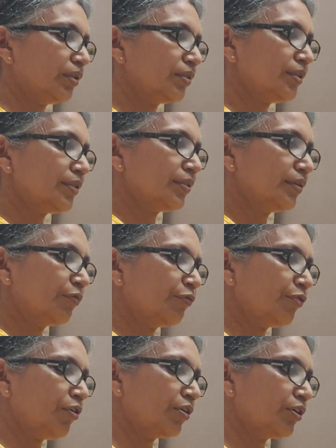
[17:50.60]
That is,
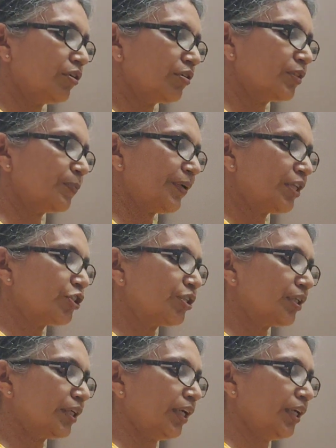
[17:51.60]
for your
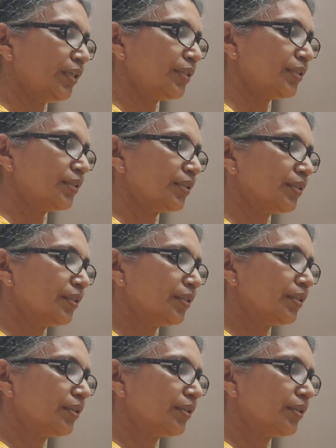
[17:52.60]
special case,